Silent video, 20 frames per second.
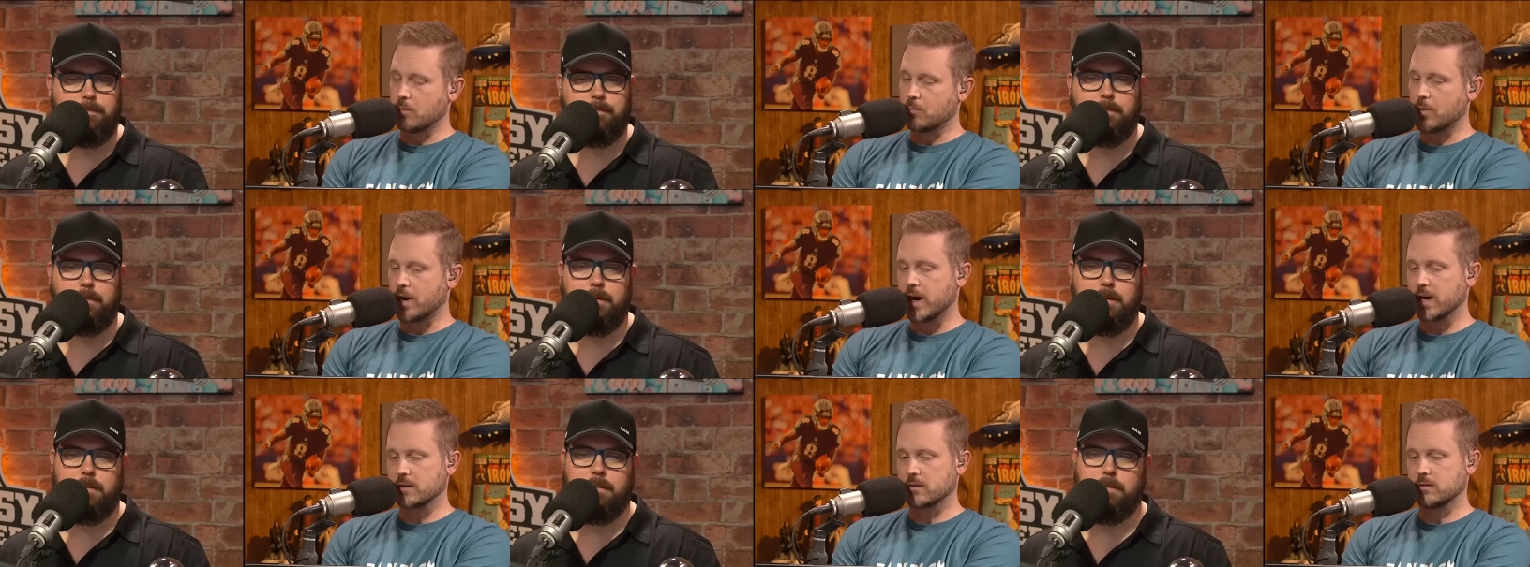
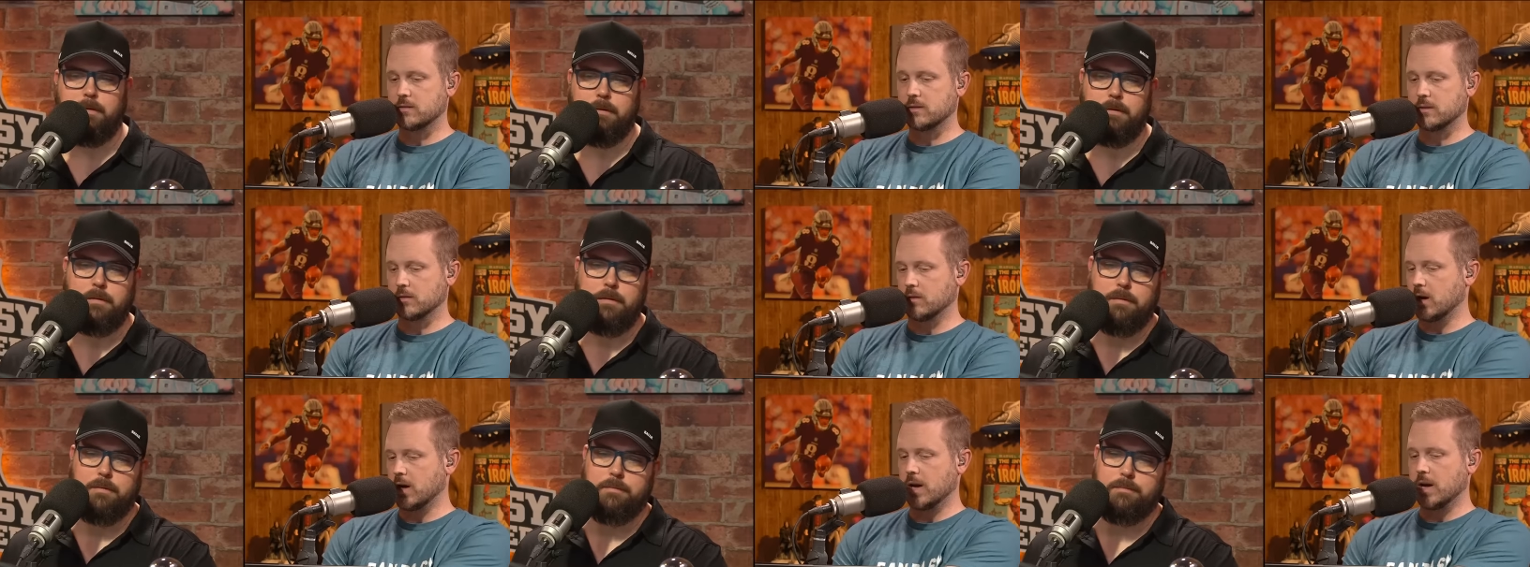Speaker 1: not
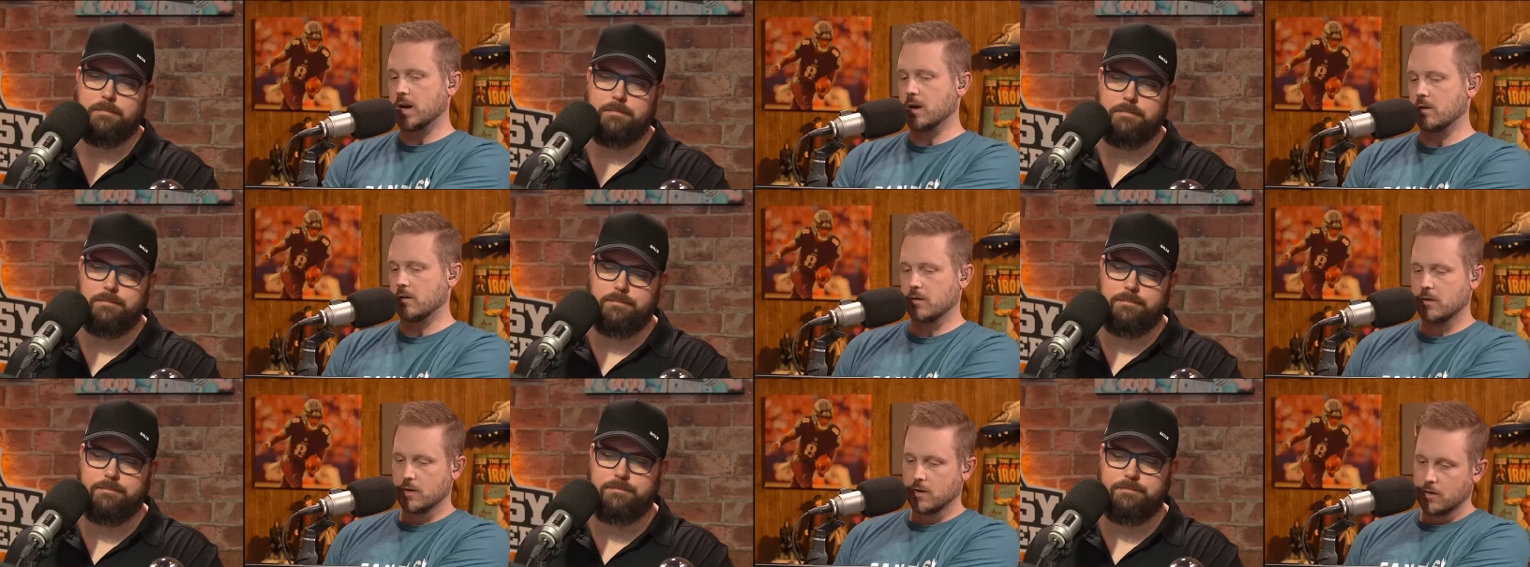practicing right
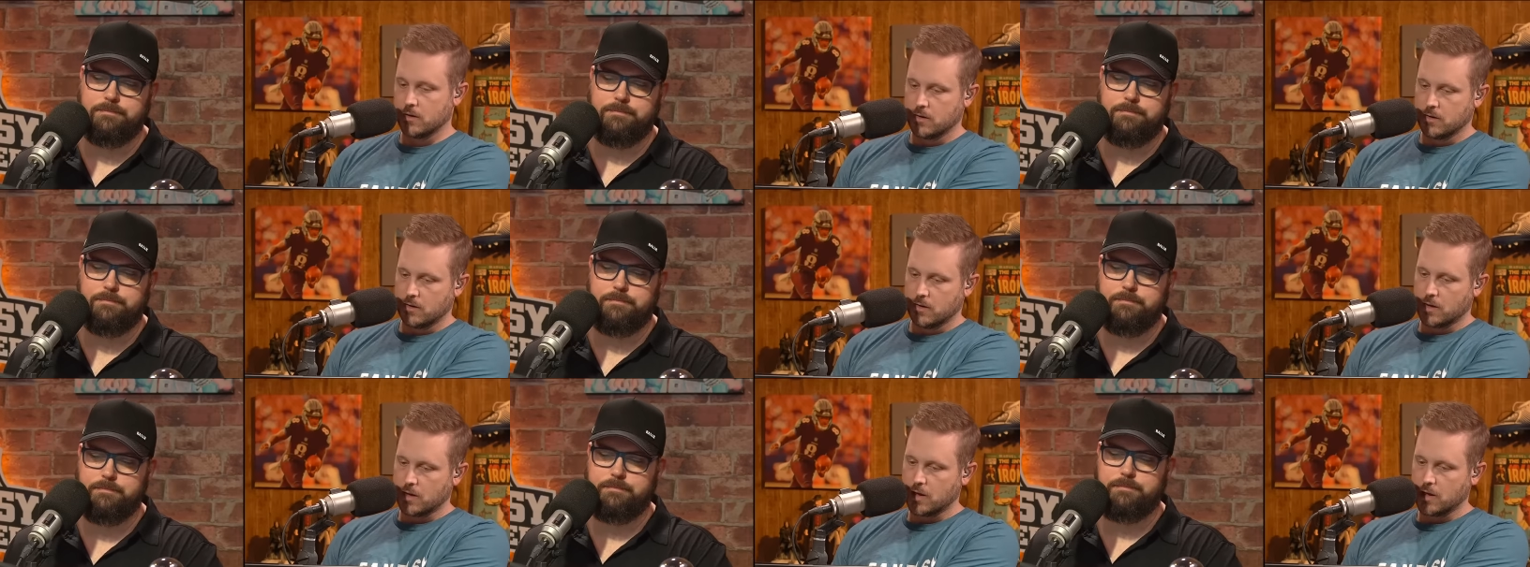now.
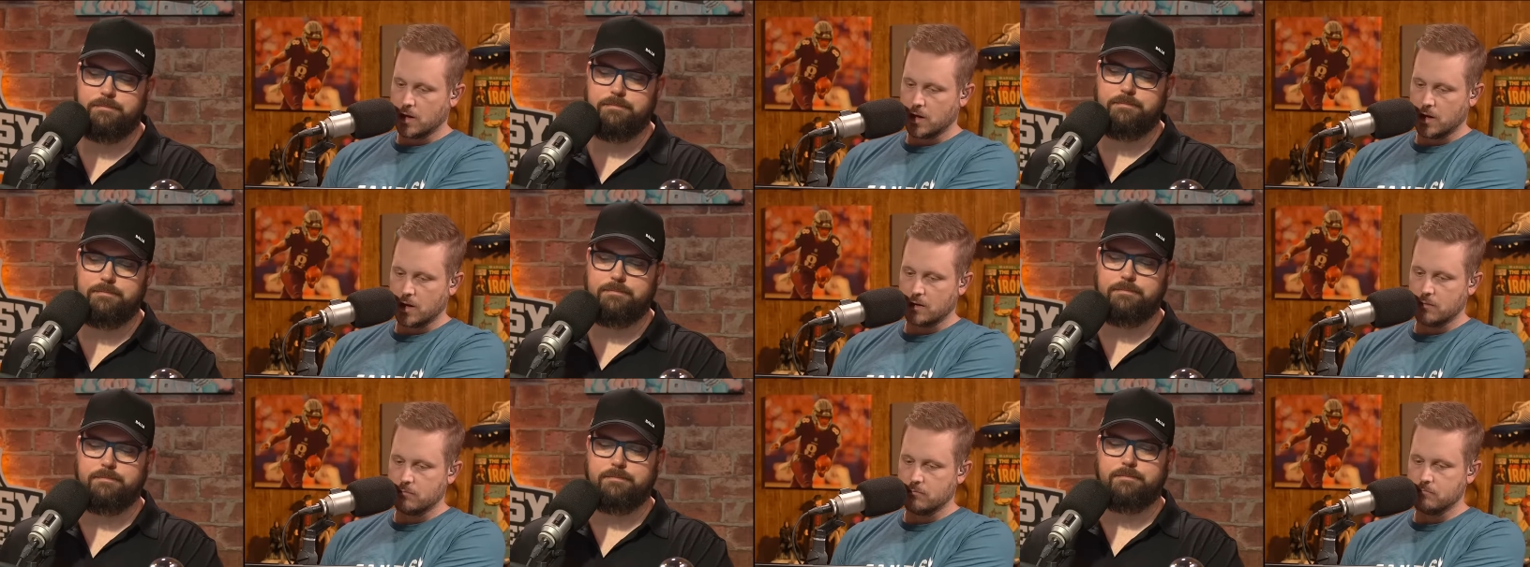
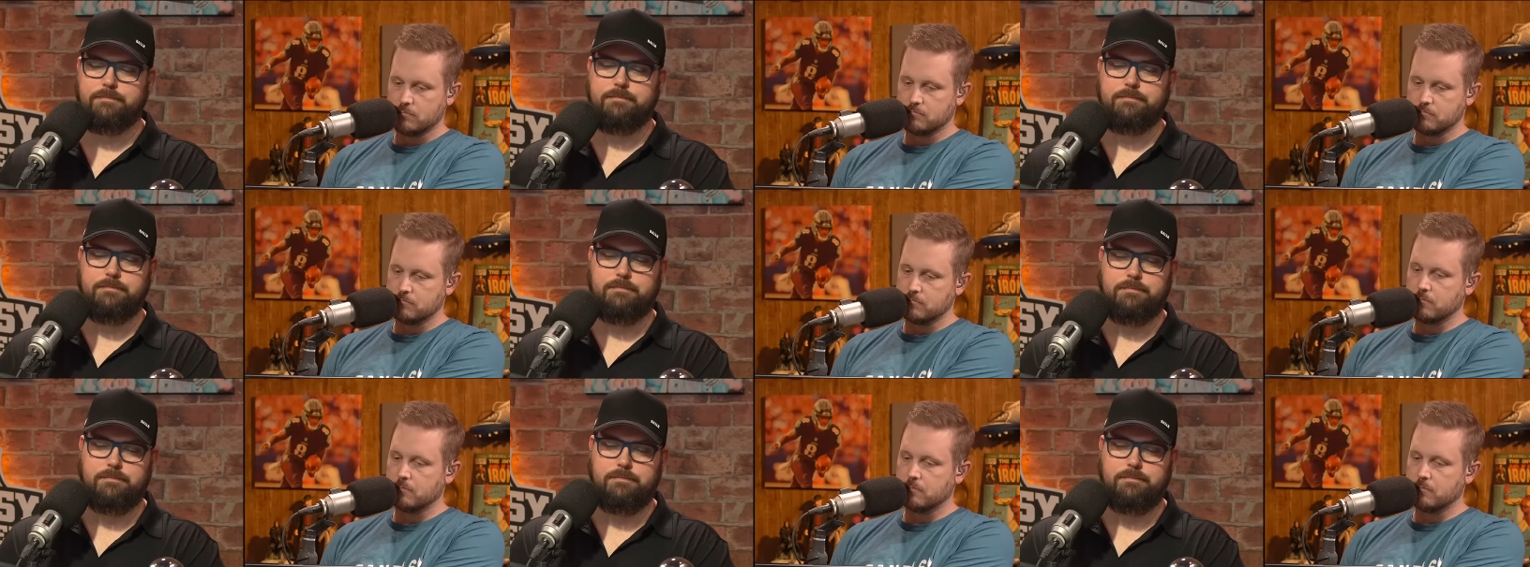Um,